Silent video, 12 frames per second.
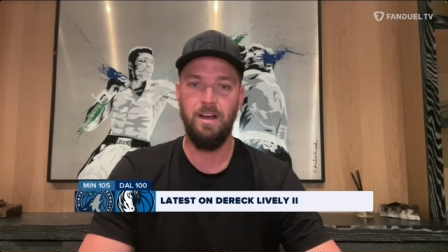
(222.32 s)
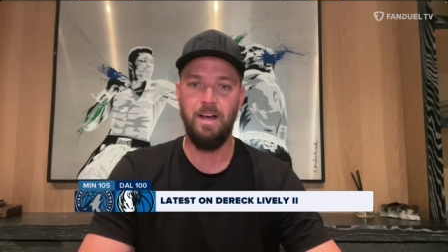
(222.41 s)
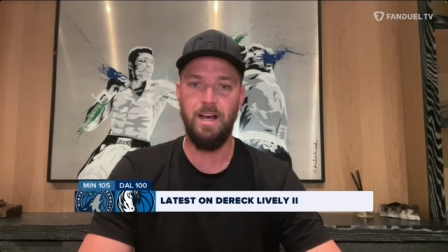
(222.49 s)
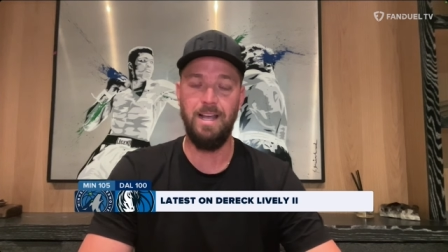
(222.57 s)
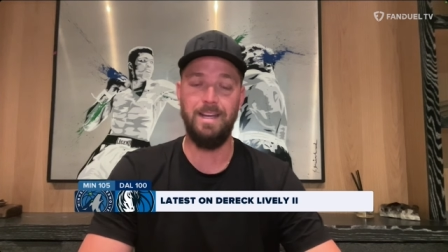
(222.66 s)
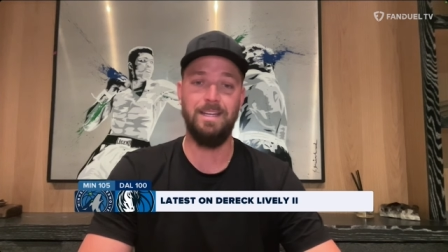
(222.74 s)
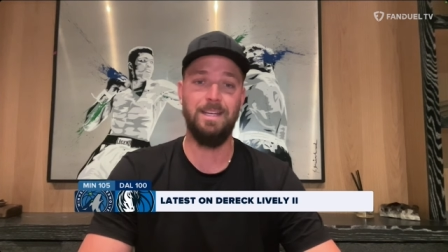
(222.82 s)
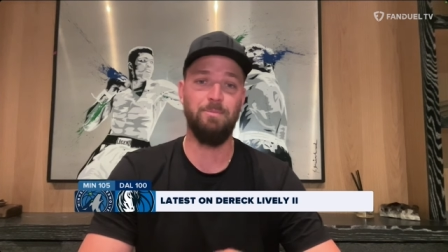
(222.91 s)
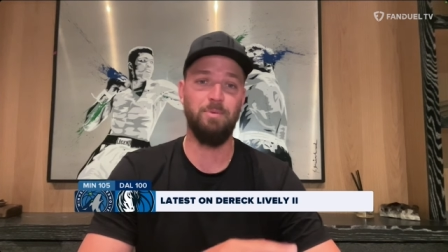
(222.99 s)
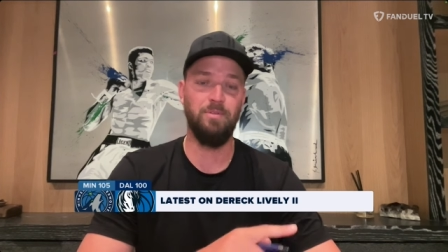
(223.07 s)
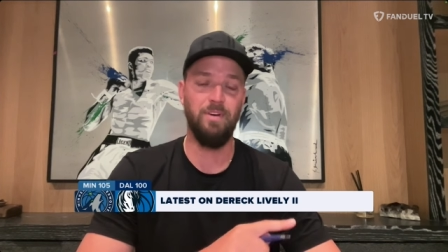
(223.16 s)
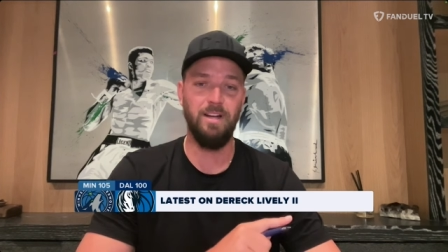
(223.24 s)
And
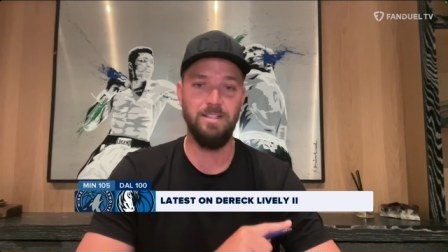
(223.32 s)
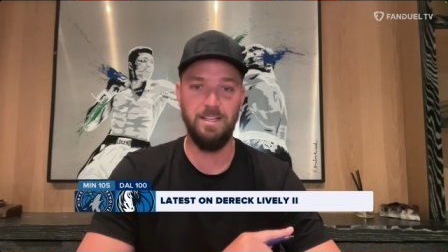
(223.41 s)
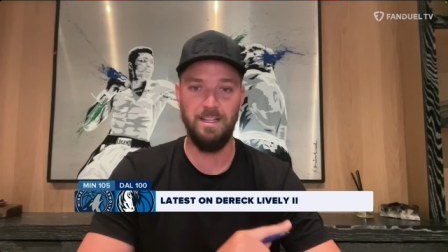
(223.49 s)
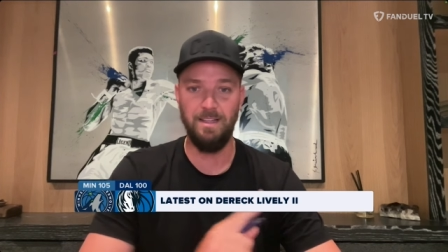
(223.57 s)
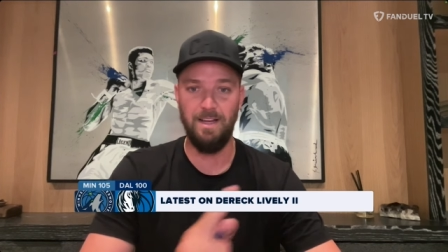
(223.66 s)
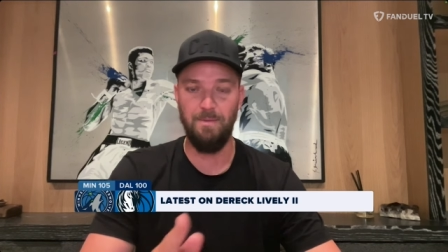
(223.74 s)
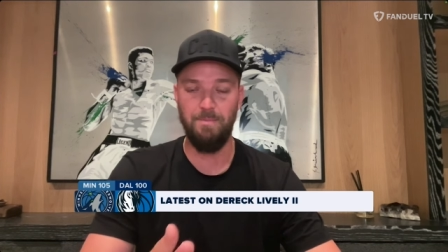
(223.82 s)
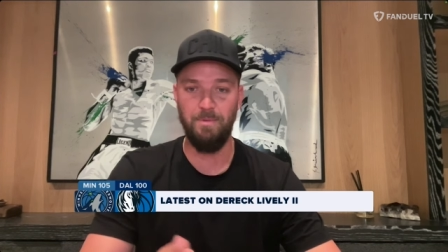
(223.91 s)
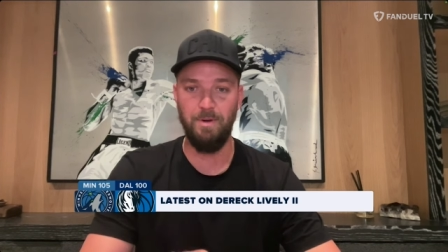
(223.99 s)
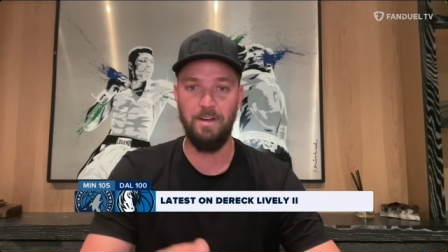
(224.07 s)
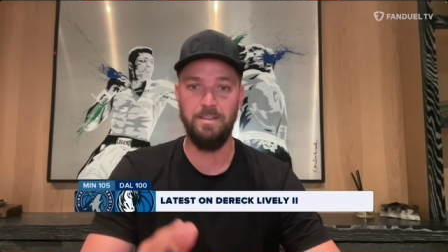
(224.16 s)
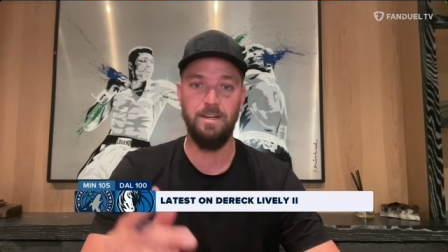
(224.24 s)
he provides that lob
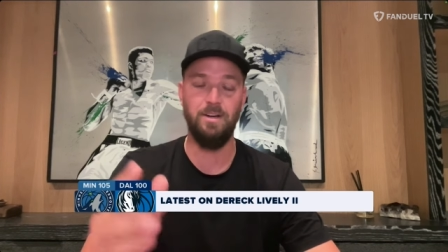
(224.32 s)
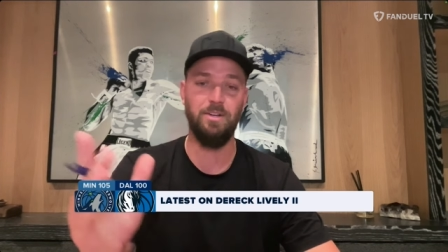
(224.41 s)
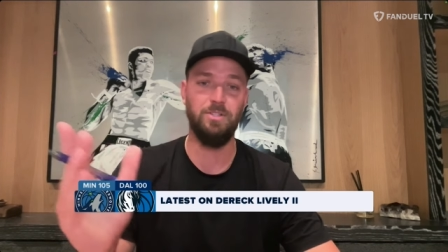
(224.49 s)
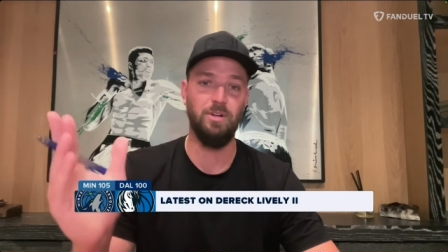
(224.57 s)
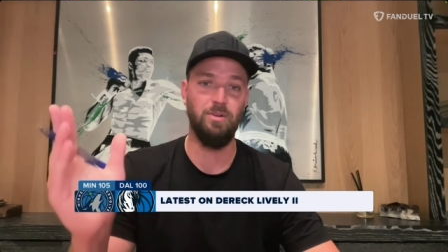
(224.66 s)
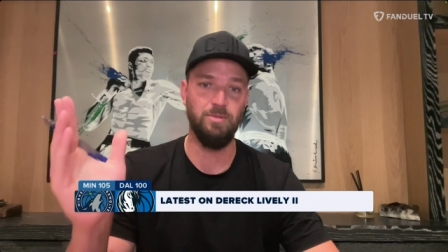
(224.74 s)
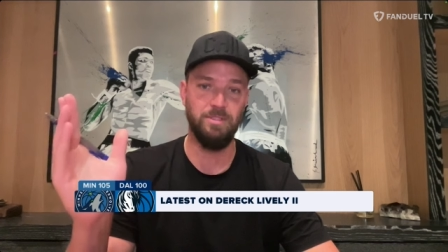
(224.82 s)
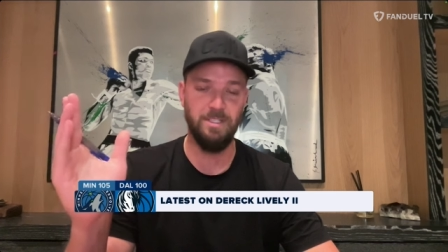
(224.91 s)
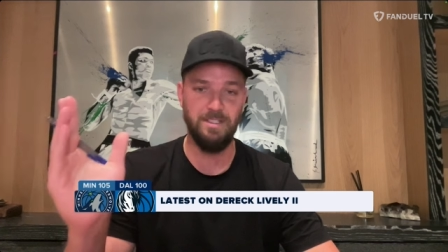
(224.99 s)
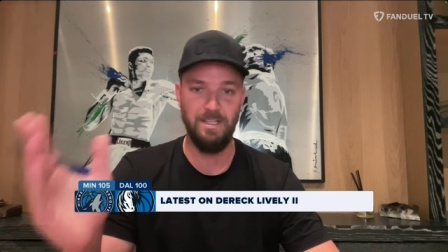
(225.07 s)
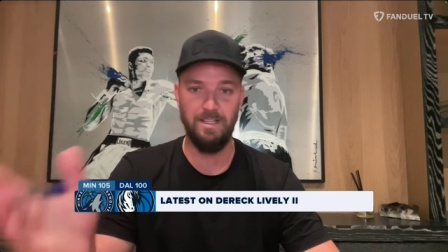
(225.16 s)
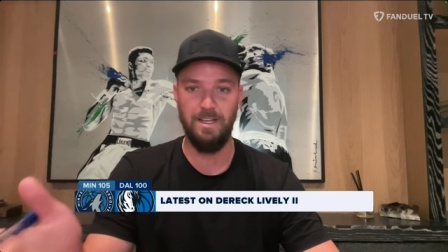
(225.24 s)
threat. Derek Jones
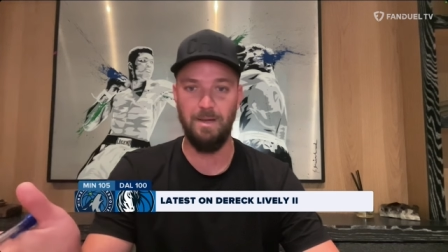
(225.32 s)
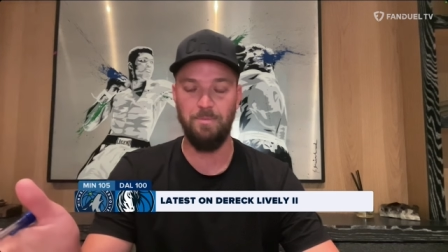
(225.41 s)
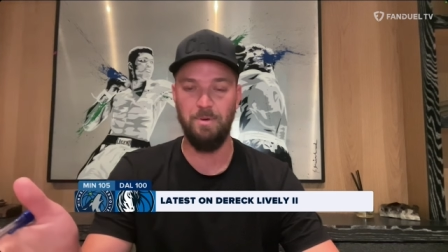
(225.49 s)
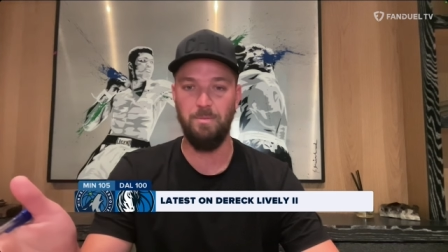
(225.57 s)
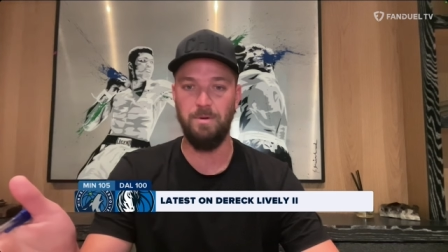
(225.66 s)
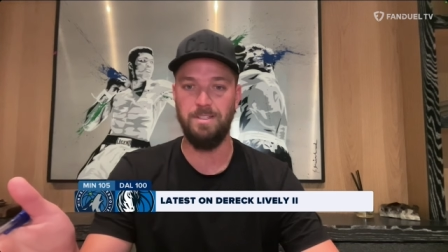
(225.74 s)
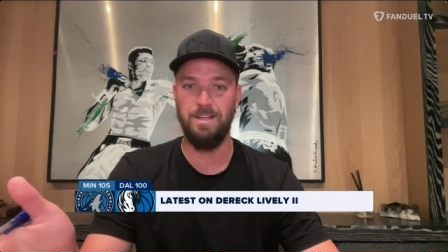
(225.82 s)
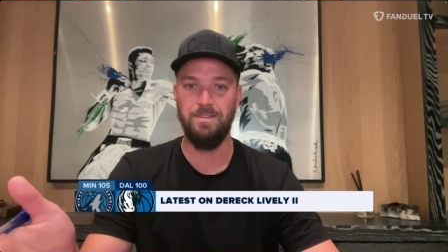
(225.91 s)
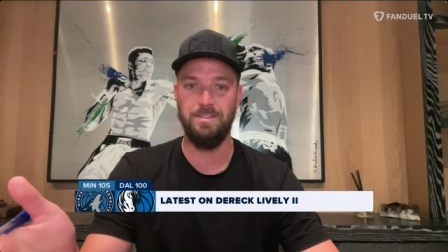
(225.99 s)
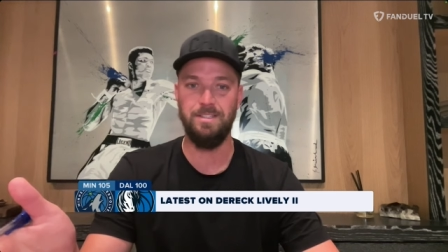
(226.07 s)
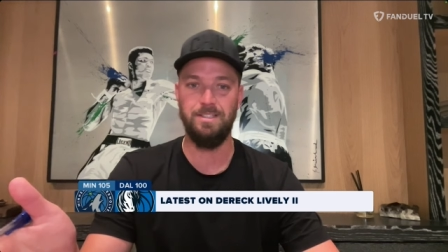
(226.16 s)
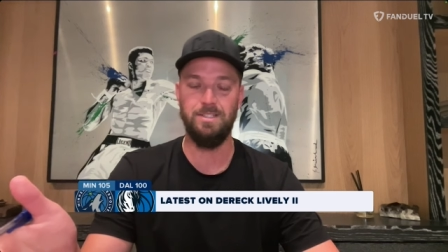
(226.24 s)
gets that lob threat, but he's
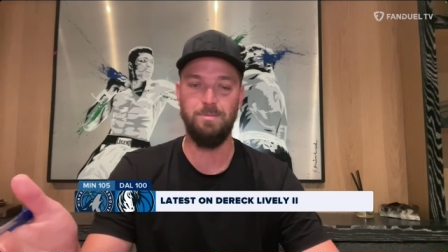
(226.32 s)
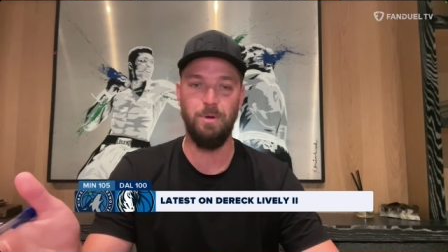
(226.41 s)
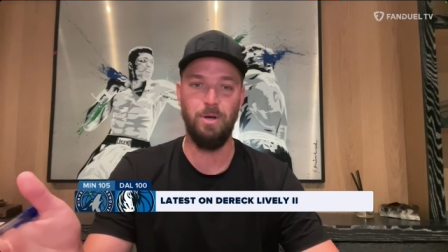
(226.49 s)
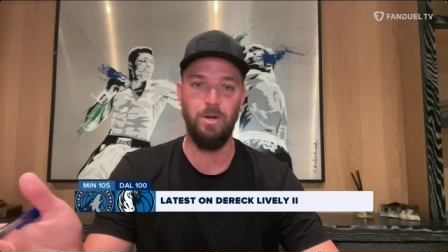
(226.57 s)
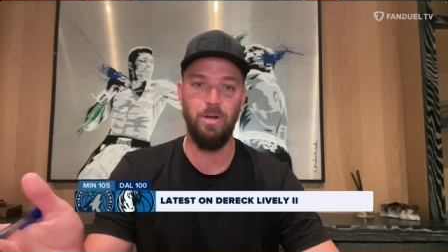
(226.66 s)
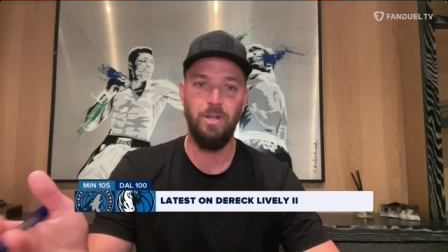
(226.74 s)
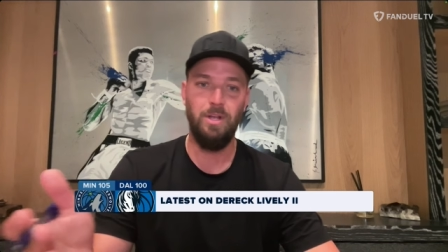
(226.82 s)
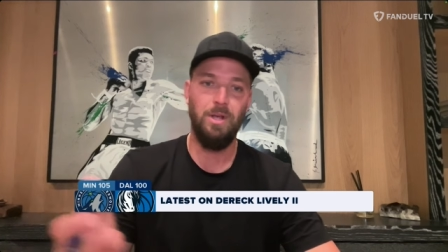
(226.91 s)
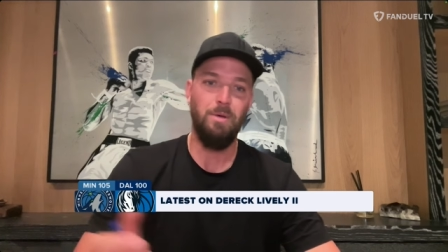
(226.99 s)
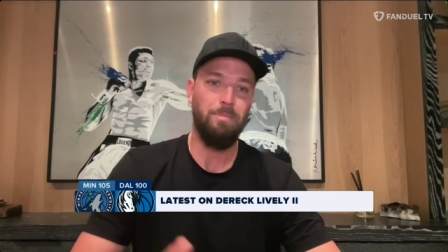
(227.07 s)
obviously small.